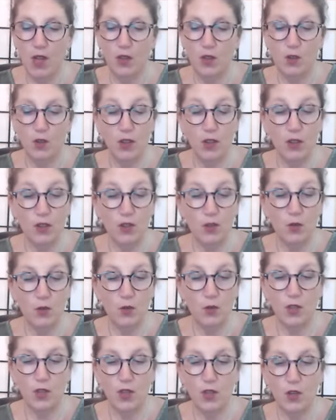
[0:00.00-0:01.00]
So this is
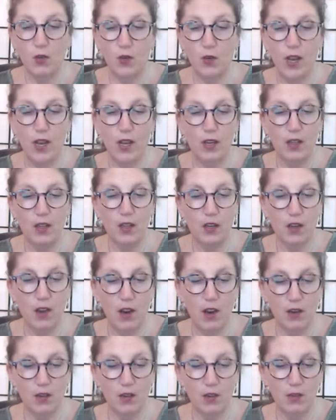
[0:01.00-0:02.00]
really great, the
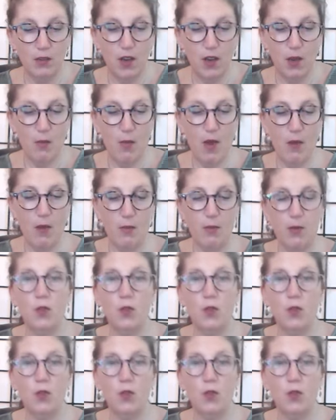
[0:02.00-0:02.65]
cards that have come up.